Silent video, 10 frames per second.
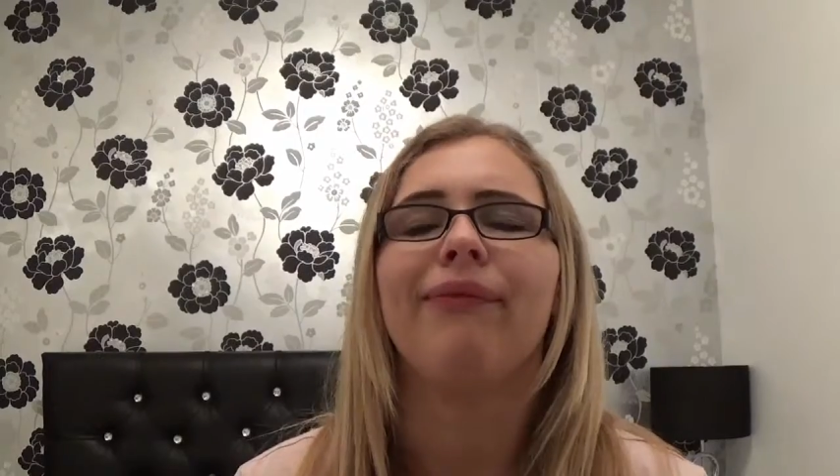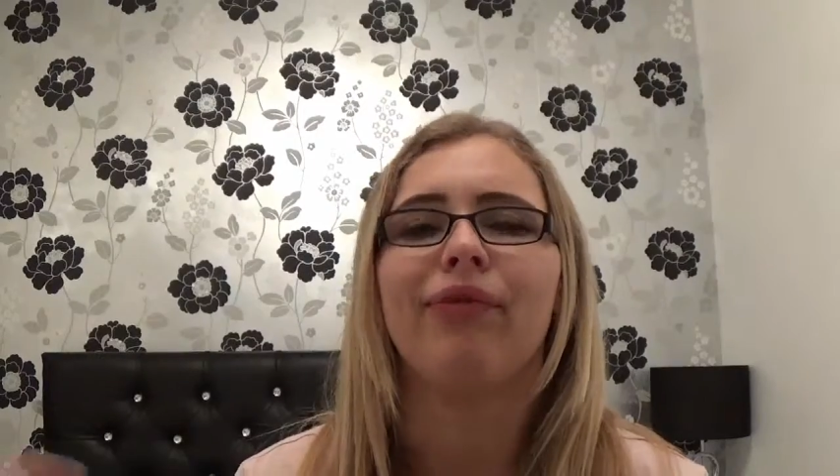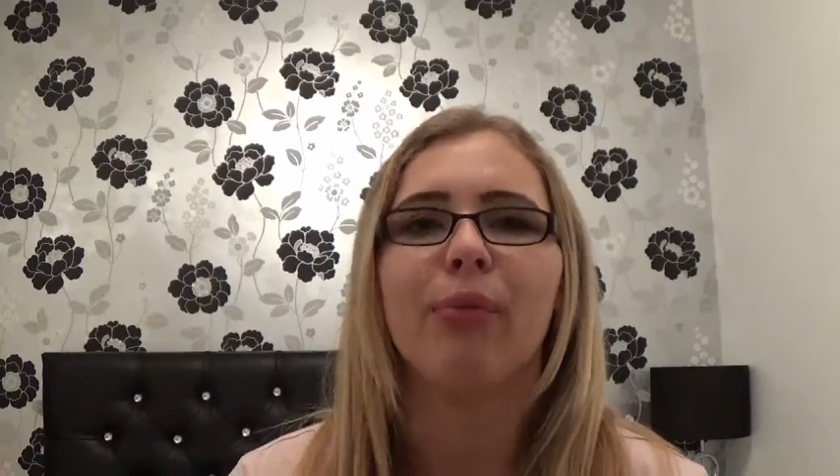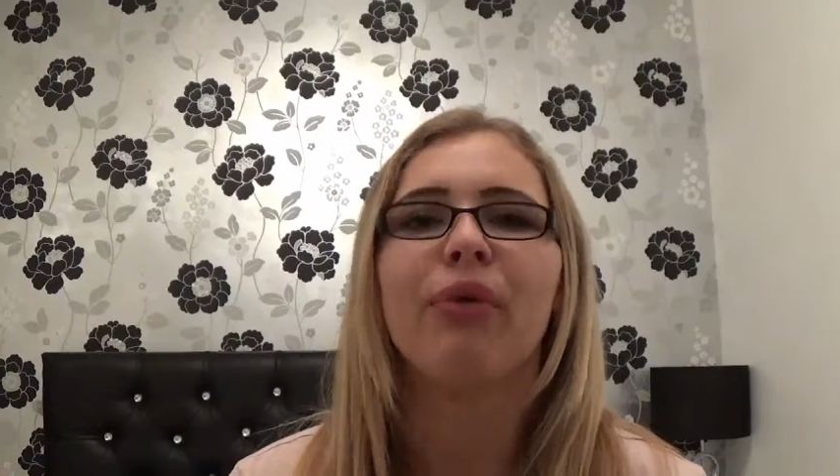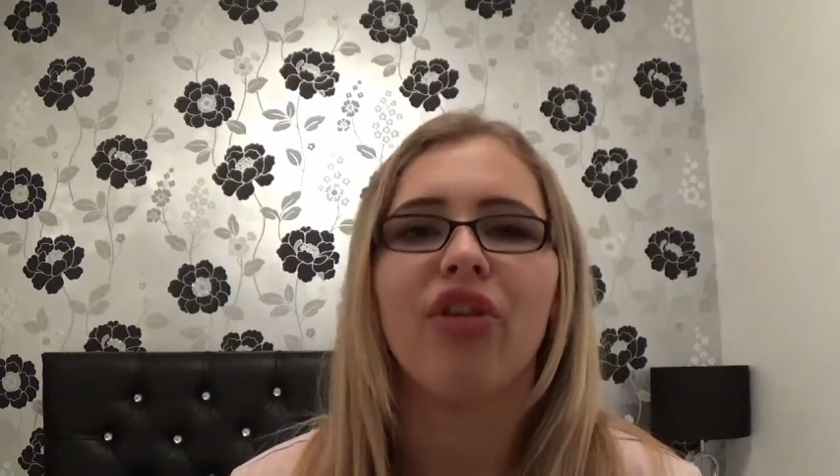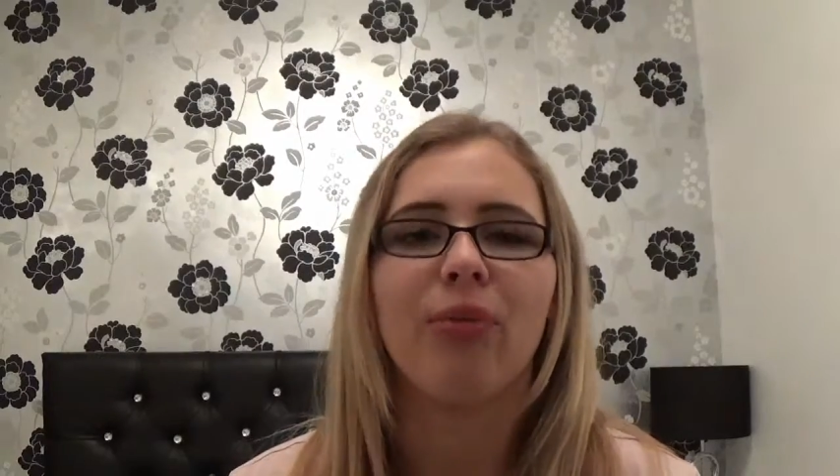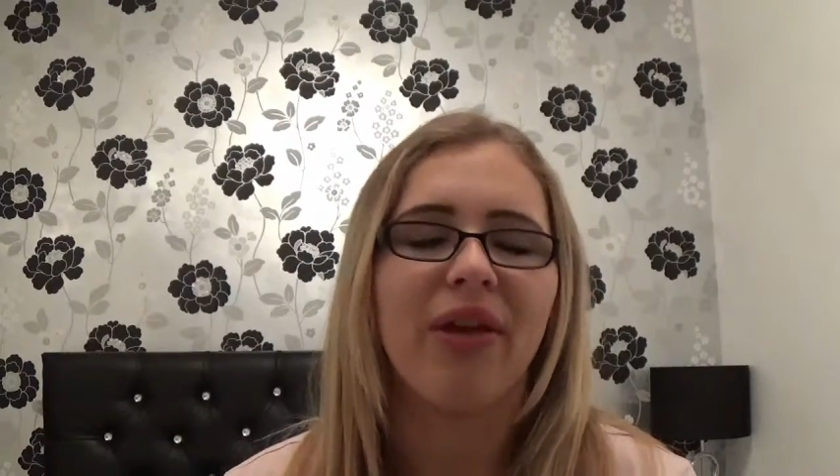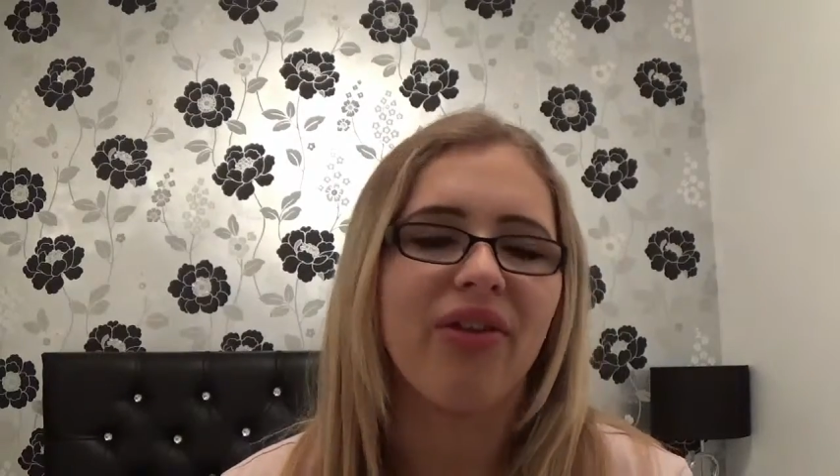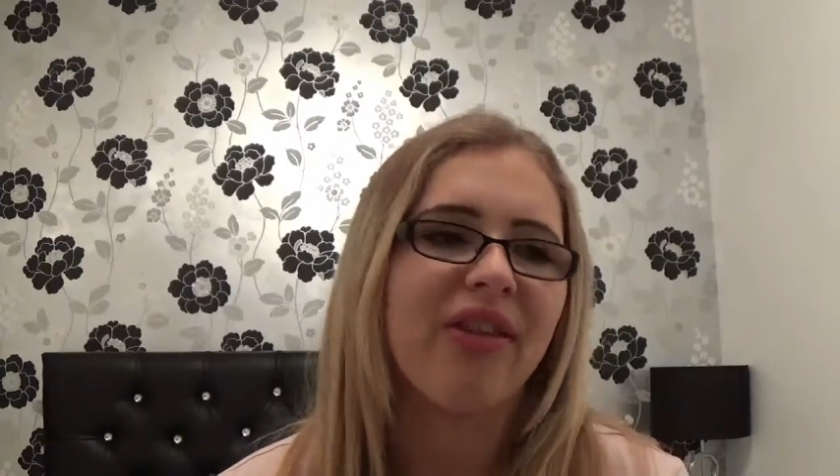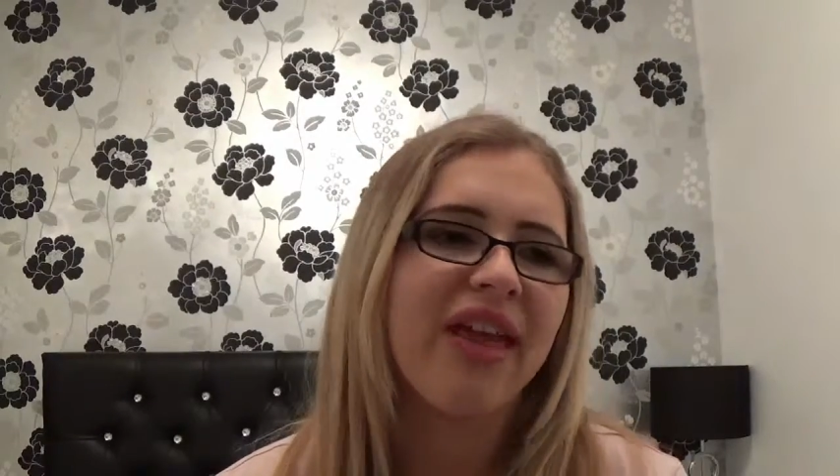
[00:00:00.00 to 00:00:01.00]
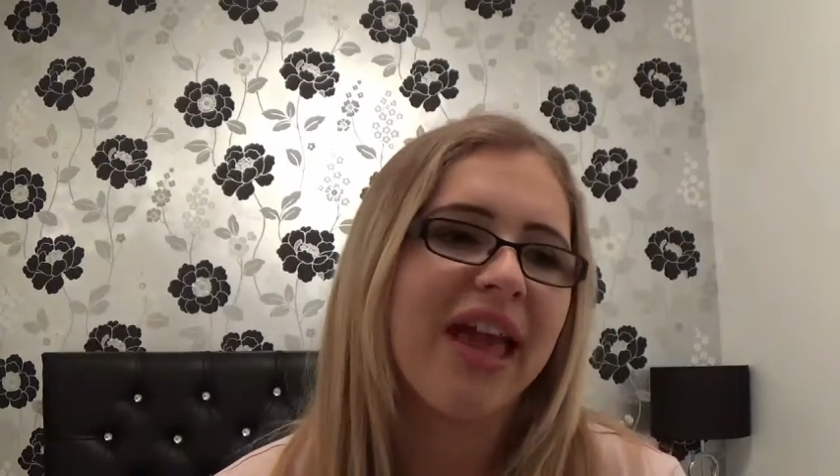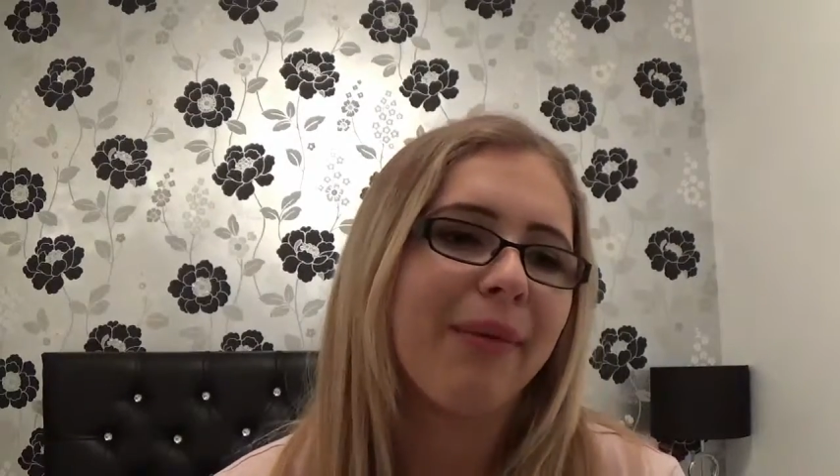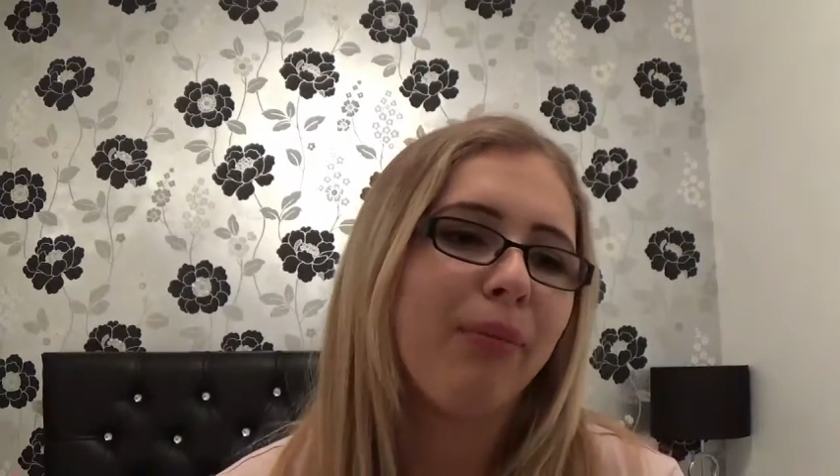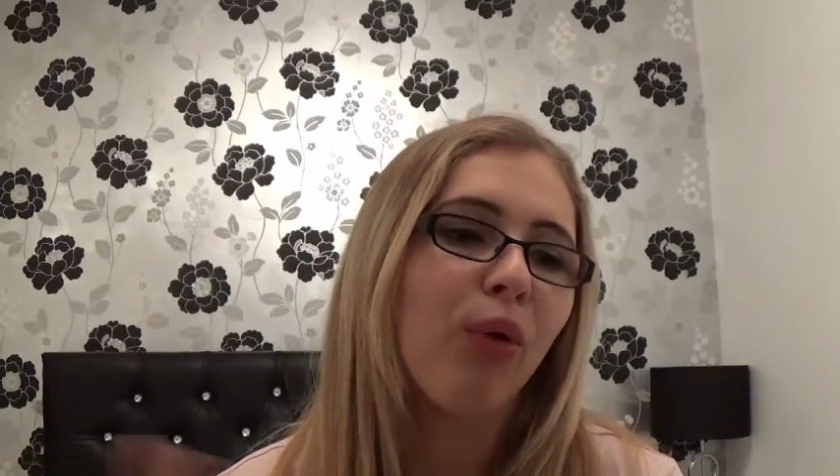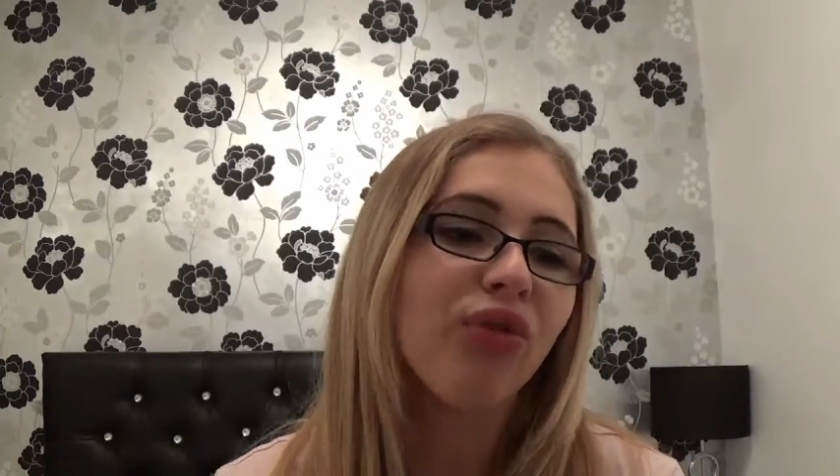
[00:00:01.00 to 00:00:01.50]
the prince basically.
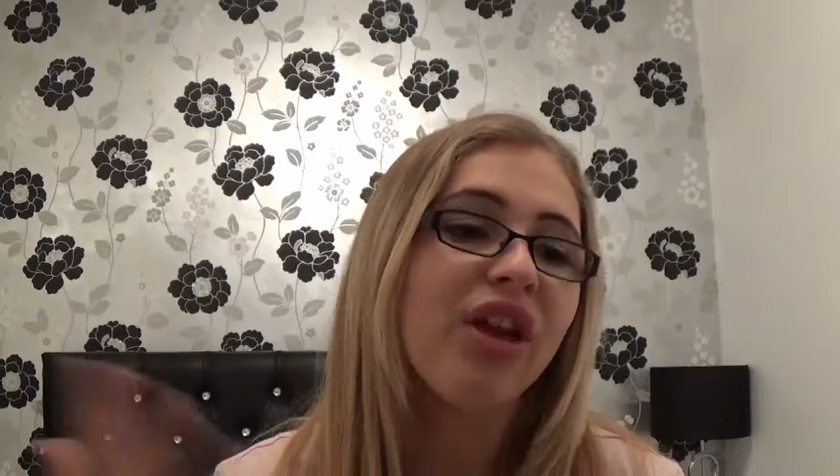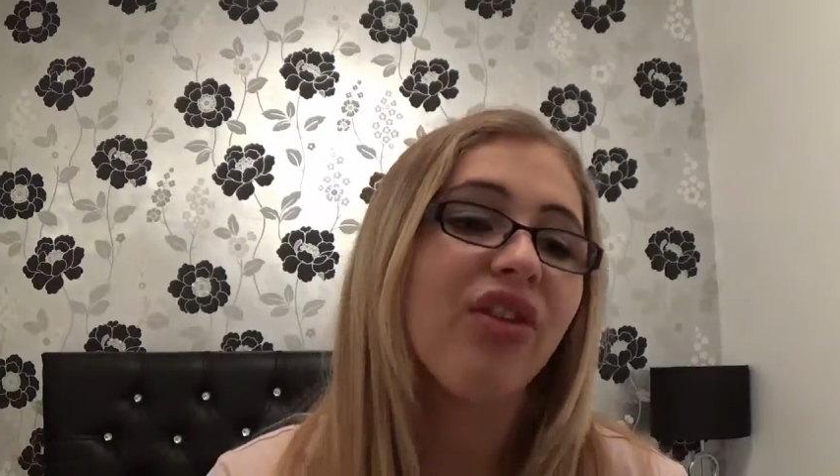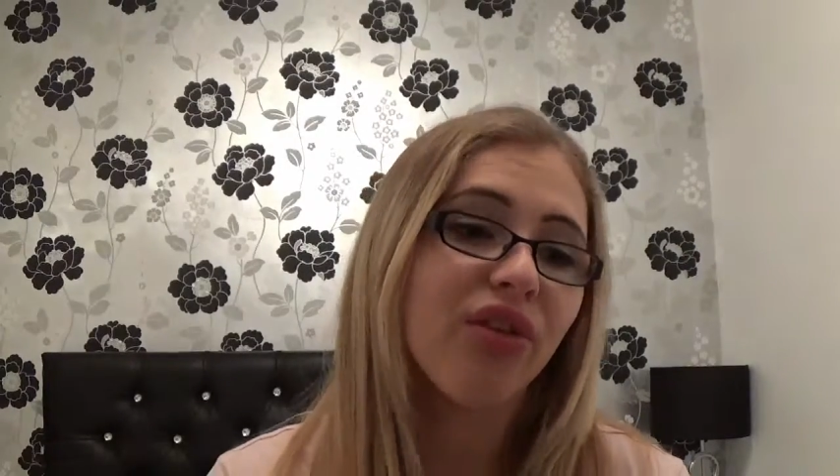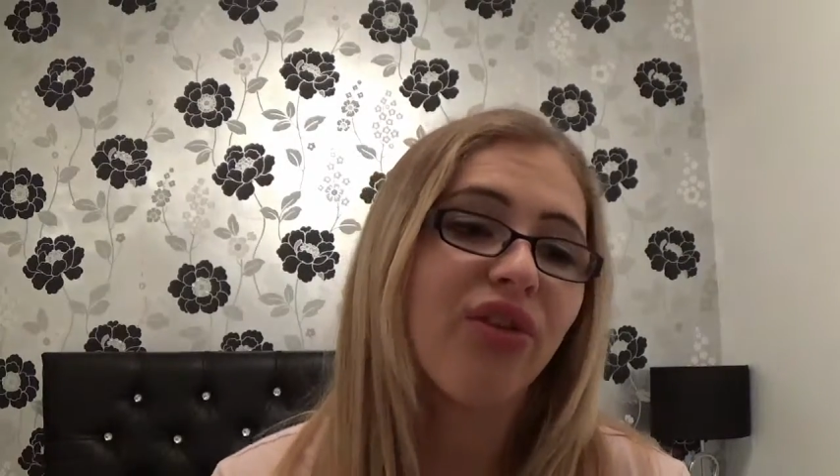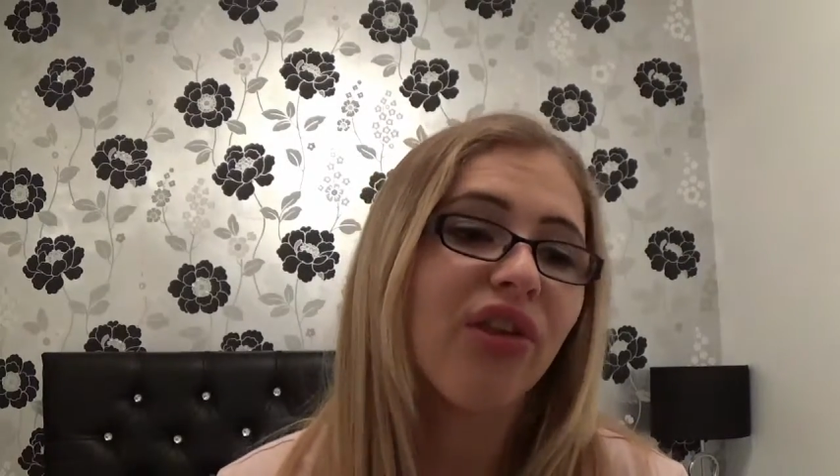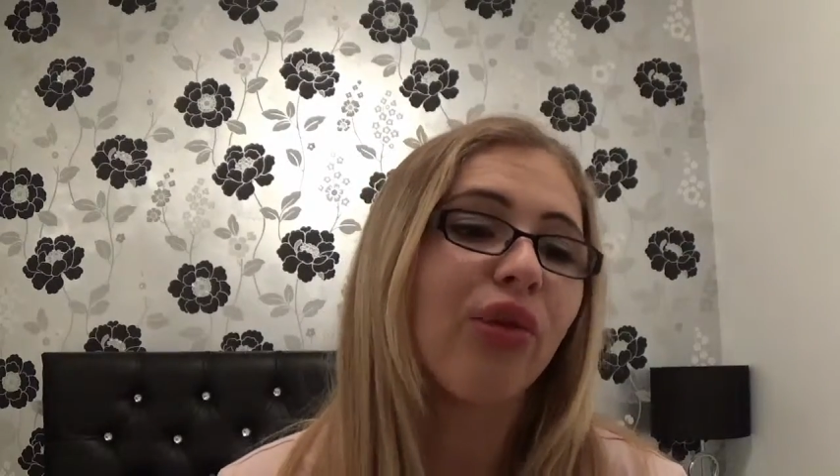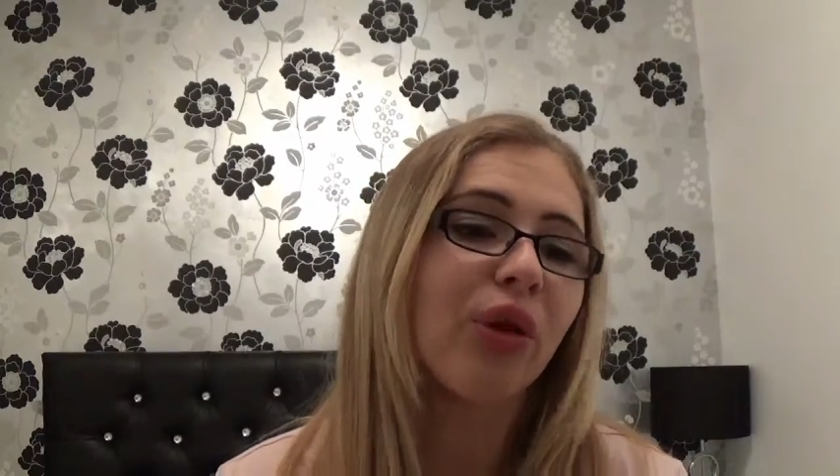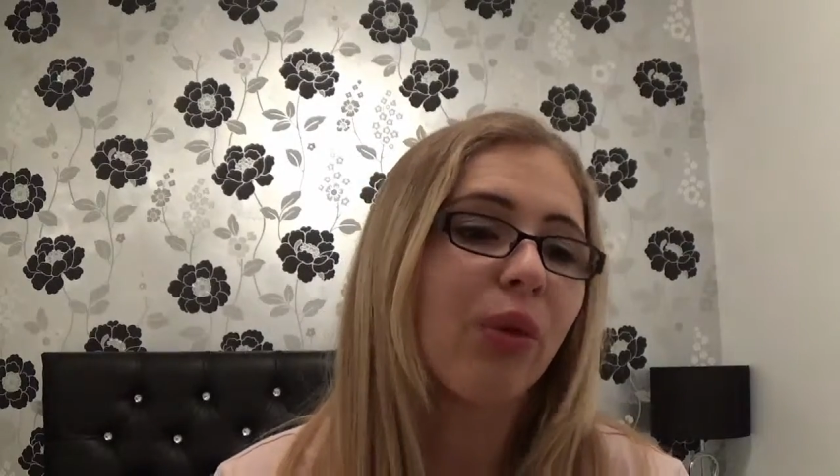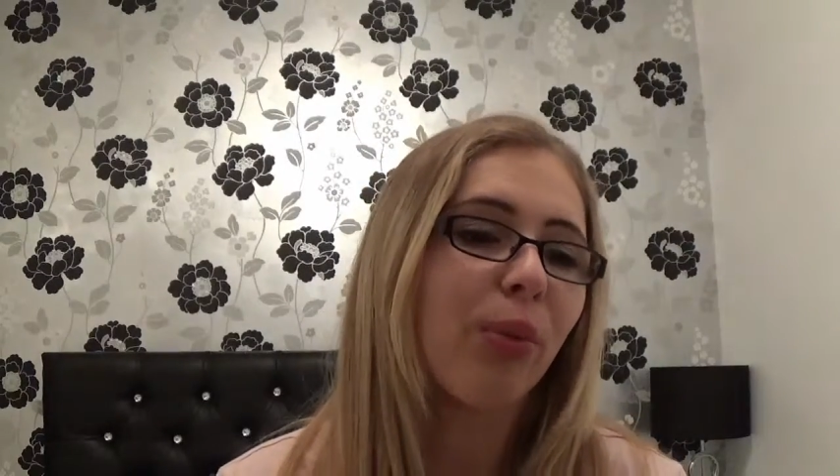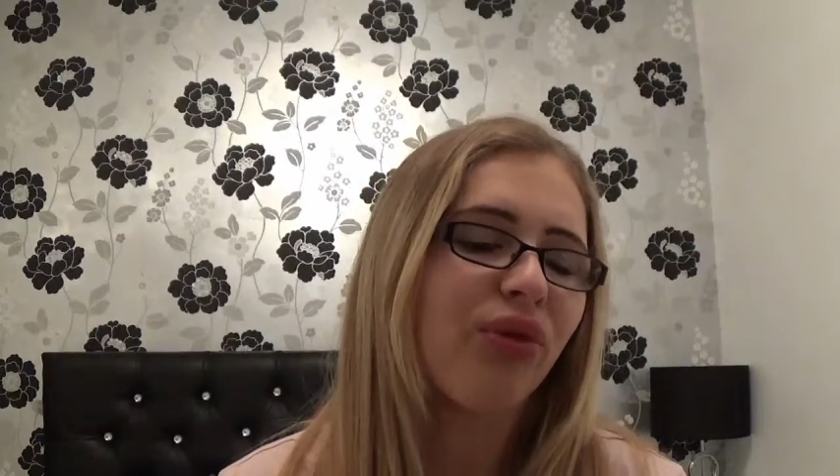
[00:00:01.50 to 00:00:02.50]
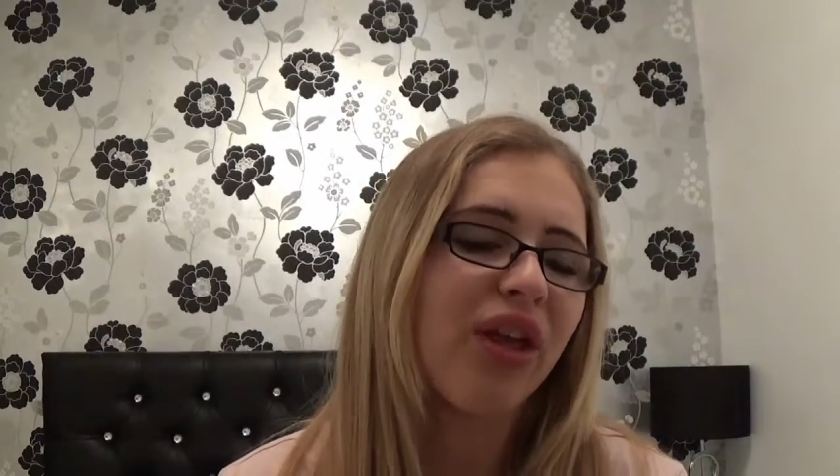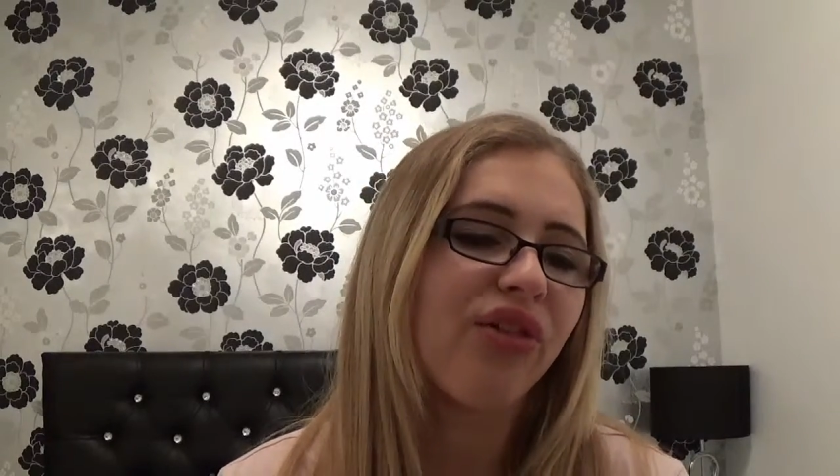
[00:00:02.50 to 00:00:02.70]
And Bonte's Cinderella, obviously.